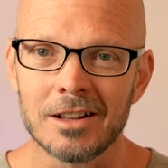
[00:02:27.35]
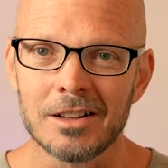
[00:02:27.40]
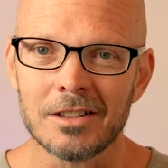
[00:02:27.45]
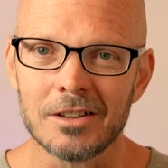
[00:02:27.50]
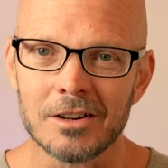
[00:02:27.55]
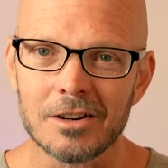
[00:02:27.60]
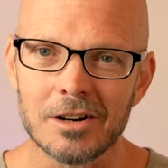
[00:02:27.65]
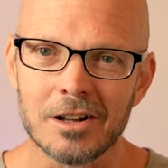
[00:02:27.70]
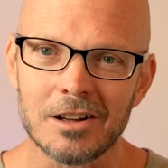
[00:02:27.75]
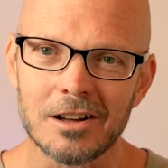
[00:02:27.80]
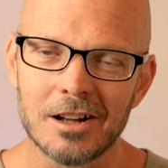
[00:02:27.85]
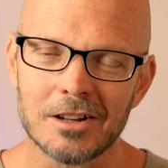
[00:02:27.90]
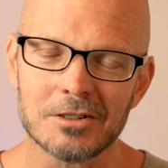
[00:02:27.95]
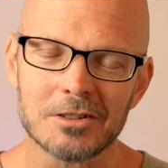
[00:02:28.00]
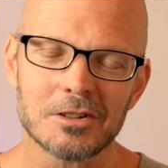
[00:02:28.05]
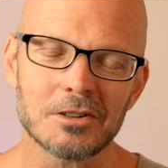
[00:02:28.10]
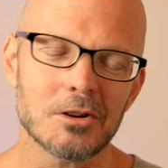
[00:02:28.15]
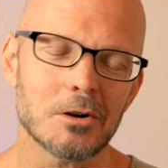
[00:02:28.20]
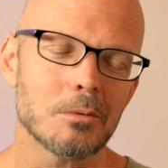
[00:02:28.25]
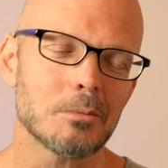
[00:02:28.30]
They're going to cause
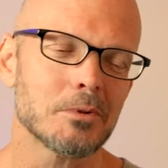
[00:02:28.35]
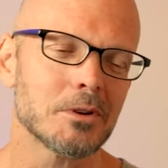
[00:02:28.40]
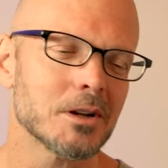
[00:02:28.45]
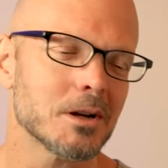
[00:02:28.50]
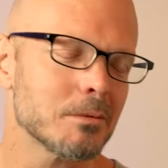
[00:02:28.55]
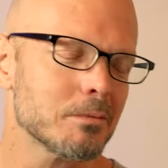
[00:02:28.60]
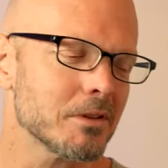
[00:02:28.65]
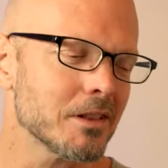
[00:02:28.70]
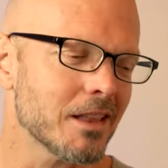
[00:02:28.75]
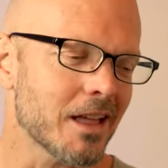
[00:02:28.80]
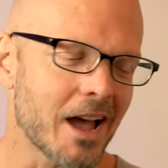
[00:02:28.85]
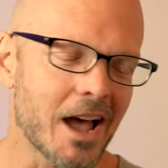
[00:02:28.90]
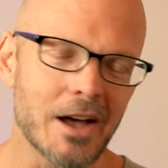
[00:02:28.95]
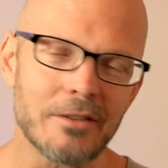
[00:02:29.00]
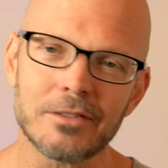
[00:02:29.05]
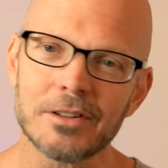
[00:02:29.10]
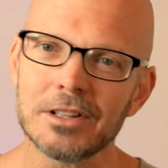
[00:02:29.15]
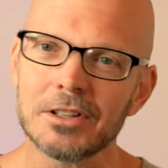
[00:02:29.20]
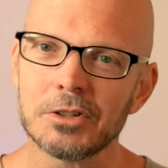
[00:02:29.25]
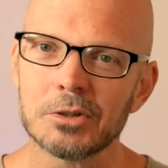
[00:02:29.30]
you to open up,
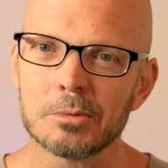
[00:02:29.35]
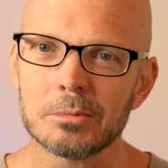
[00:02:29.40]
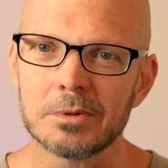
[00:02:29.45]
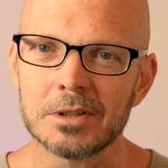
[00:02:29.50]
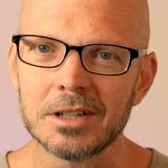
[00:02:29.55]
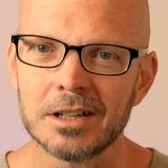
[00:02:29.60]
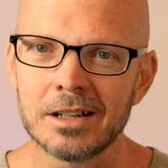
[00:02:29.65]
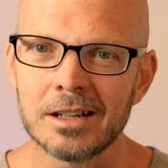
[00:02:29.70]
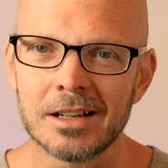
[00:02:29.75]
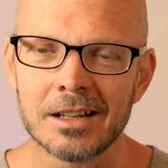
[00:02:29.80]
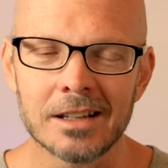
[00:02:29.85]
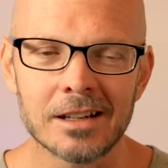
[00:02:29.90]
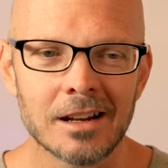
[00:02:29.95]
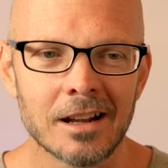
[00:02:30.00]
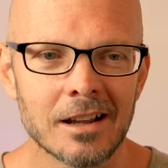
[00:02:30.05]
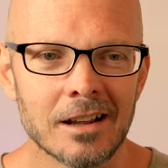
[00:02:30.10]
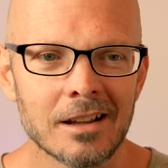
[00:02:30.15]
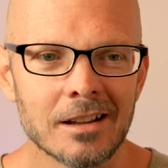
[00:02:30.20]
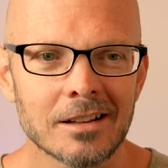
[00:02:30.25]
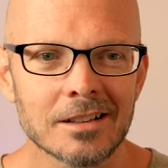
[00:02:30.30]
laugh a little bit,
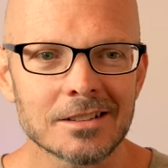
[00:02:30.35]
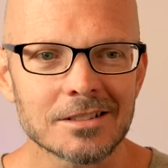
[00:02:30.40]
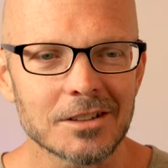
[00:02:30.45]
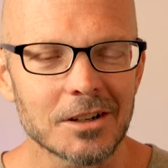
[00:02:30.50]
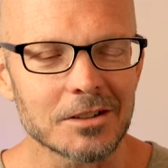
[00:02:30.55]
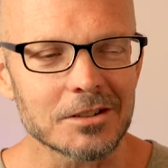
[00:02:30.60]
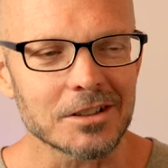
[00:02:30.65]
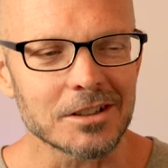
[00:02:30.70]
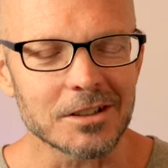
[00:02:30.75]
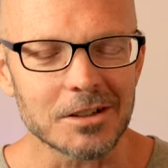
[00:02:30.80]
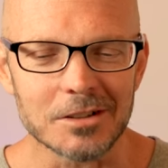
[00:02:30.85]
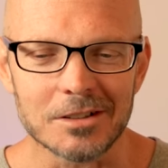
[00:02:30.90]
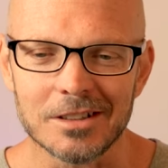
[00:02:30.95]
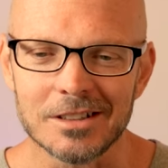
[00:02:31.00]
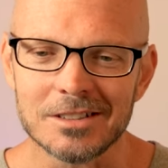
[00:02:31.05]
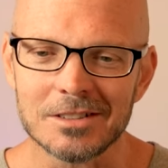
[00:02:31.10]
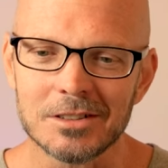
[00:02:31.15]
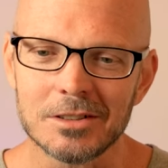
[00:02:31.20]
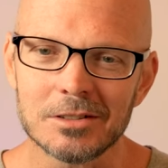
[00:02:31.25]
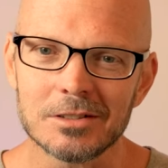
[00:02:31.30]
start to go,
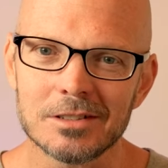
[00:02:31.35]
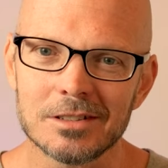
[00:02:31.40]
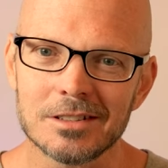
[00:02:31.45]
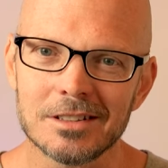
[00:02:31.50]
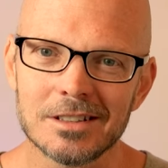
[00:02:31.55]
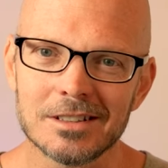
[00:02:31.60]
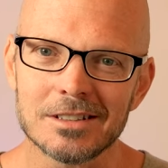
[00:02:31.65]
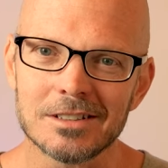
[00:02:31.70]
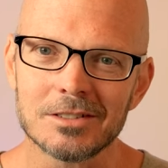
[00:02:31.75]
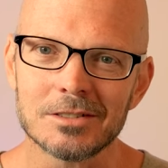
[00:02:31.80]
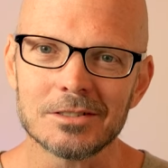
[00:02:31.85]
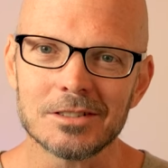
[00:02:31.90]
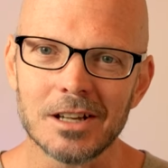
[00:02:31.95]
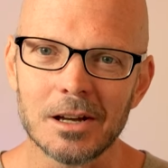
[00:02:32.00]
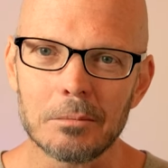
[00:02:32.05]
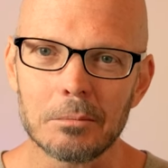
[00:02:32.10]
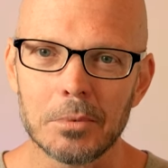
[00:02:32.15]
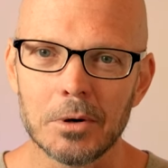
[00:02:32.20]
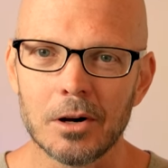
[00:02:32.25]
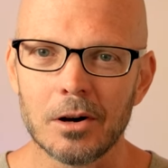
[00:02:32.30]
this dude's this dude's
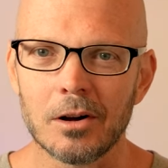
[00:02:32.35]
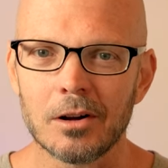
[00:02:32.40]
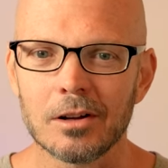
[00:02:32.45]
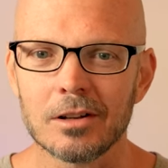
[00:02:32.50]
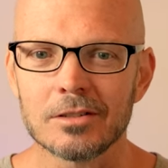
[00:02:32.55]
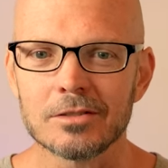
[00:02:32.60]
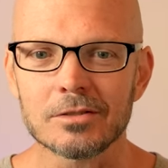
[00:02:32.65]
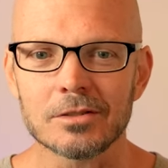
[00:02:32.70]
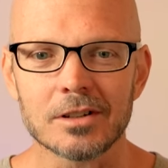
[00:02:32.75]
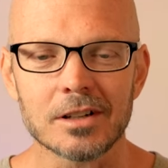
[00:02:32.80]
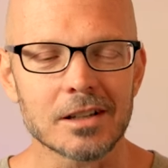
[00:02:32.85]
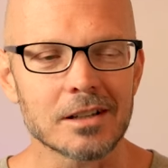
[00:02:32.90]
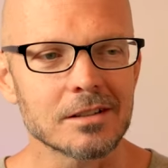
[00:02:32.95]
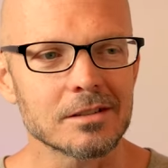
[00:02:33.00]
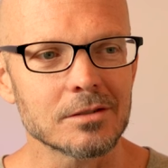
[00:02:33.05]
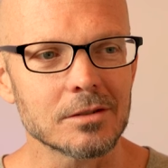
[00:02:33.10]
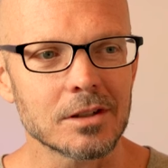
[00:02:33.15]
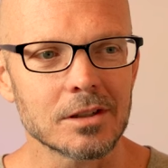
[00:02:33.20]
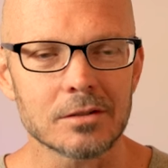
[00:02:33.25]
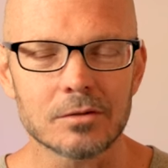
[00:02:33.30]
got balls or
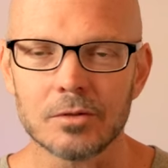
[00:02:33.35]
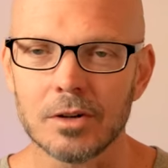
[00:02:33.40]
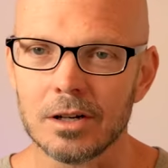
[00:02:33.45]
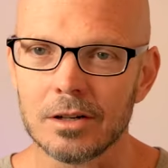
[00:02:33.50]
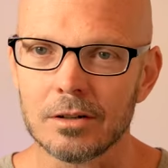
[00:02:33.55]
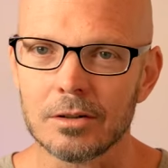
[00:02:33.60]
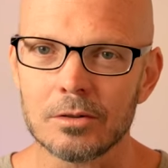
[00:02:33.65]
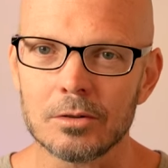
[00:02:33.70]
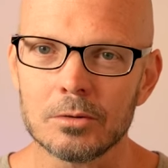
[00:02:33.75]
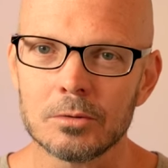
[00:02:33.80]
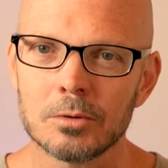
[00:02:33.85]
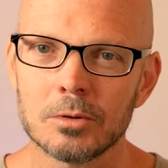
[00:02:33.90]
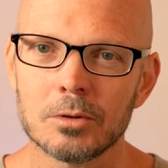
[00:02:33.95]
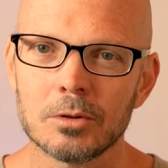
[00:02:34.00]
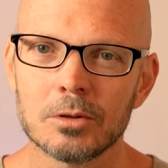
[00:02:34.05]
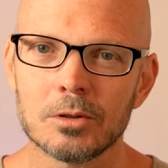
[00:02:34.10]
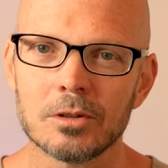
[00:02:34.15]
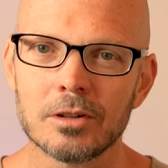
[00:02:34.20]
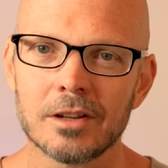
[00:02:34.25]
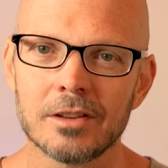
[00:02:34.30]
he's he's fucking
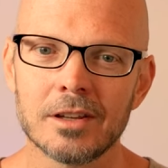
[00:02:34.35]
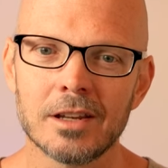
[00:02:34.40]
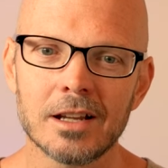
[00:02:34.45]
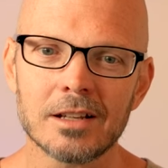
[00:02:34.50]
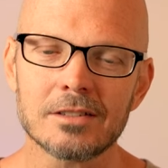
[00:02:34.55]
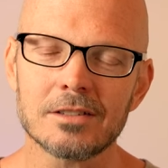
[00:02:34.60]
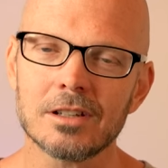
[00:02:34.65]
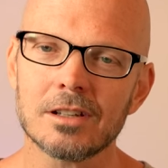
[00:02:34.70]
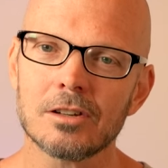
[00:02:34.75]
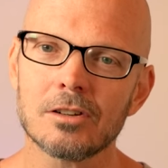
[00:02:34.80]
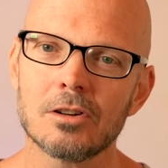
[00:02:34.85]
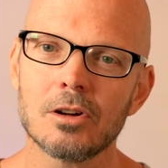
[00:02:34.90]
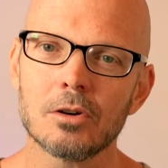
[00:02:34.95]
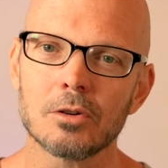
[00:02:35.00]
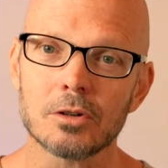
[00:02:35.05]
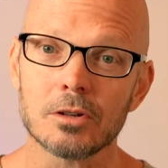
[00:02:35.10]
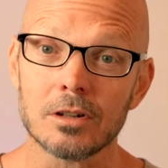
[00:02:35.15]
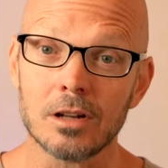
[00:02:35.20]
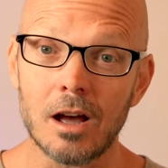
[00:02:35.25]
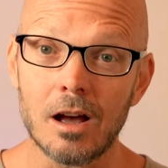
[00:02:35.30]
cool. And the next thing you know,
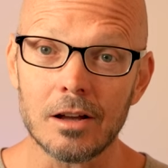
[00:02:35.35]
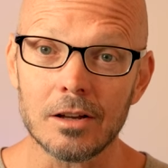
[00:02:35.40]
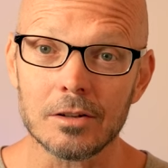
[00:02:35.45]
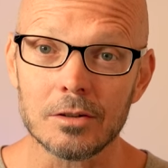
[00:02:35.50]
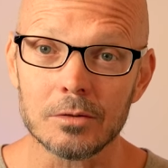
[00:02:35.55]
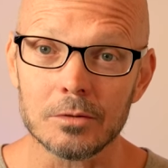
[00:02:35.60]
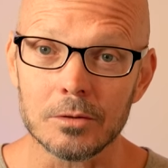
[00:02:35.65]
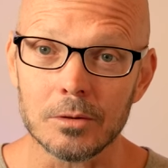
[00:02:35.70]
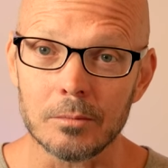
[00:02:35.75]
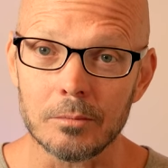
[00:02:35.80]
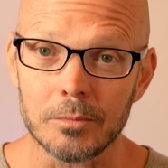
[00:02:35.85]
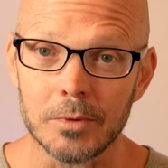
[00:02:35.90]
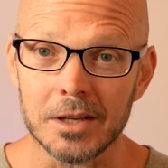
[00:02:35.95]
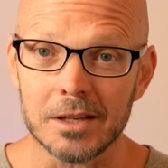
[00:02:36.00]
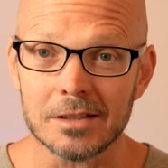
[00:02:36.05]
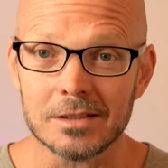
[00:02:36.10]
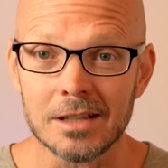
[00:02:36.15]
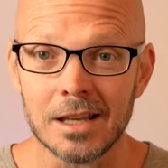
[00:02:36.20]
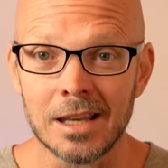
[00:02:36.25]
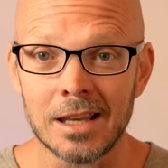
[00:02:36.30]
you're talking to him
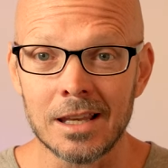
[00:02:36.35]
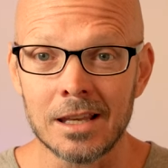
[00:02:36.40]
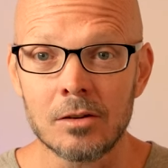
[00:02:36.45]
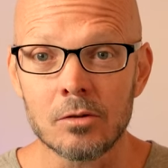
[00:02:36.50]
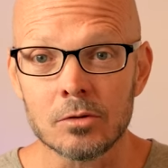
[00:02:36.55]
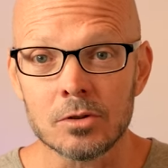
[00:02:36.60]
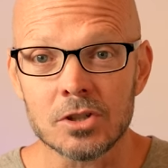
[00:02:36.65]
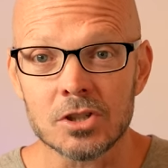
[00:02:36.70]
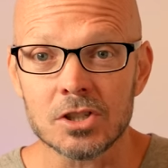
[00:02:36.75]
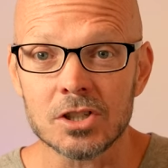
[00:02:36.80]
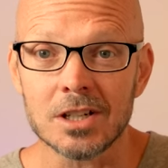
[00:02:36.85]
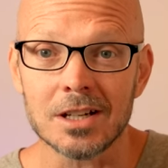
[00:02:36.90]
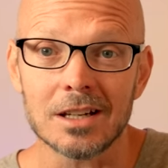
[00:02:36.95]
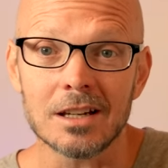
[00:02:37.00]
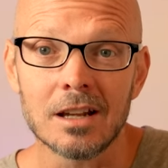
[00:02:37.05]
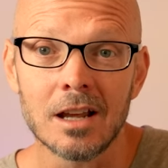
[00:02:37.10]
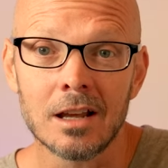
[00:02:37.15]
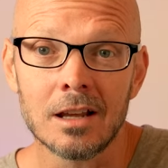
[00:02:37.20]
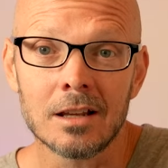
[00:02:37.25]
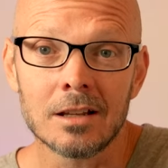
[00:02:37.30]
because he or
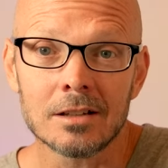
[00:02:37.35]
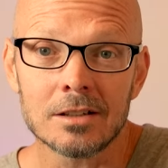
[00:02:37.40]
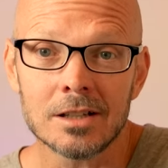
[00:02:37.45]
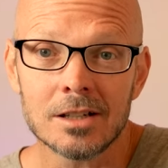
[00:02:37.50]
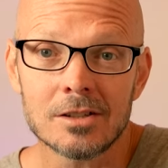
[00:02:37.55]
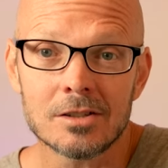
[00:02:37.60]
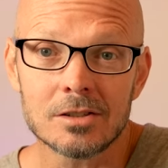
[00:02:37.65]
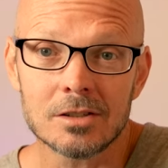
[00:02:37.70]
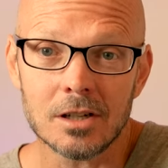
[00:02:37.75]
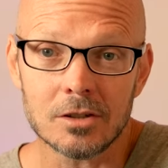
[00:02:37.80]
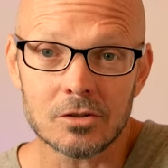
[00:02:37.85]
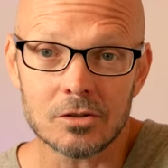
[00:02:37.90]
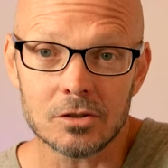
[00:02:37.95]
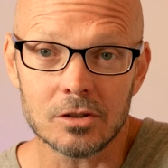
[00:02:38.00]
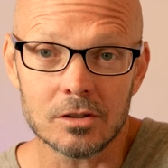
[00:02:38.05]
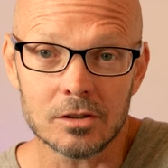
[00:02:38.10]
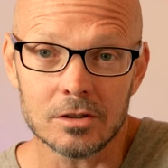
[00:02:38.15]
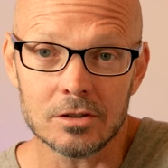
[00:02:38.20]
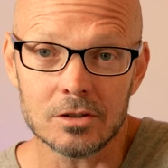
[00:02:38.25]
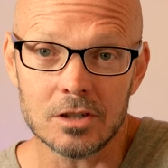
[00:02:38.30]
she did such a
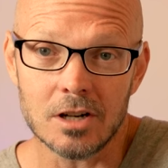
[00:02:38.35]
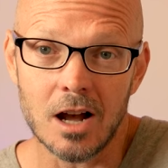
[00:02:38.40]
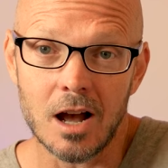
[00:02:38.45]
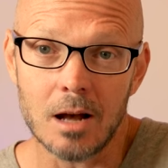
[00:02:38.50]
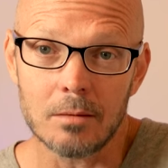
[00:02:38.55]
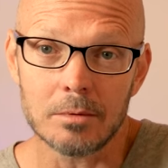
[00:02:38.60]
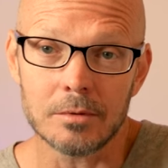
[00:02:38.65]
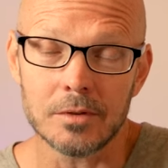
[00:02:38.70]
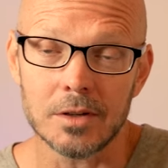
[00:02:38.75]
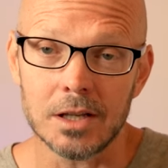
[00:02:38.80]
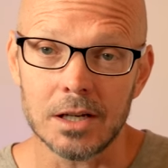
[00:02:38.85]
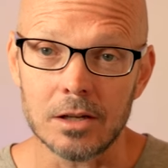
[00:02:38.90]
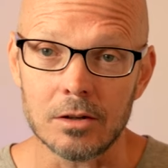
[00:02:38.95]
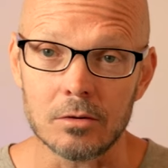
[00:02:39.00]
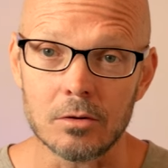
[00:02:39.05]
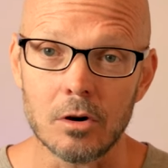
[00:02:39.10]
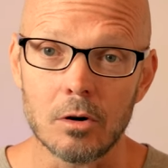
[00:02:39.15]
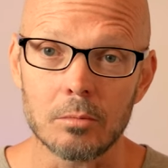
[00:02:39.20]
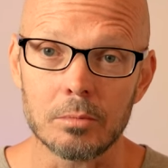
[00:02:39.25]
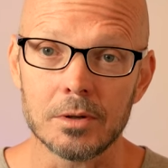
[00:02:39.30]
good job of getting
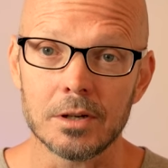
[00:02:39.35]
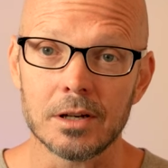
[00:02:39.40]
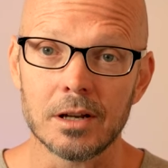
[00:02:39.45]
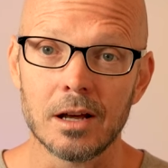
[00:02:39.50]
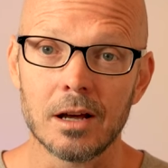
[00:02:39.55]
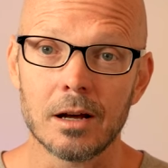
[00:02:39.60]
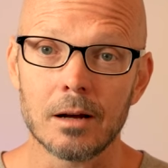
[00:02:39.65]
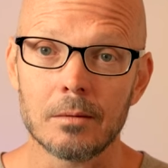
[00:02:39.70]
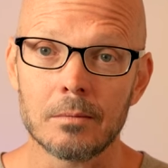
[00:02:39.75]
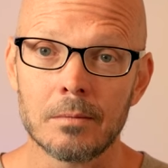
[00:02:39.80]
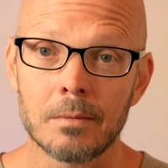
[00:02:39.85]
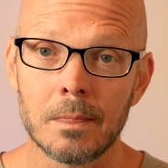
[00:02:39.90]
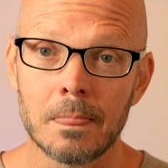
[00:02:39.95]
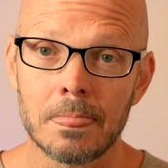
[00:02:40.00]
you opened up.